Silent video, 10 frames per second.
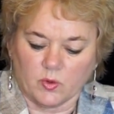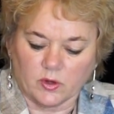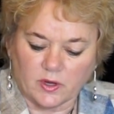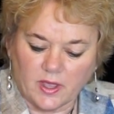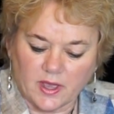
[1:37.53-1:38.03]
we're
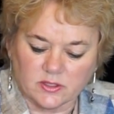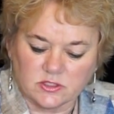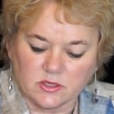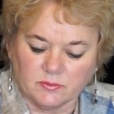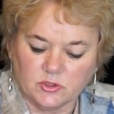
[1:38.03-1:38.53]
going to add
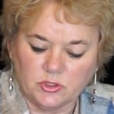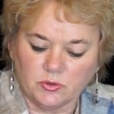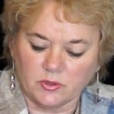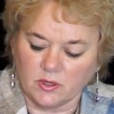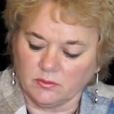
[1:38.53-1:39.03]
some
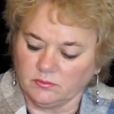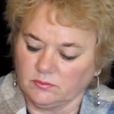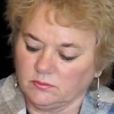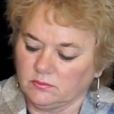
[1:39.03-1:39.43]
tuna.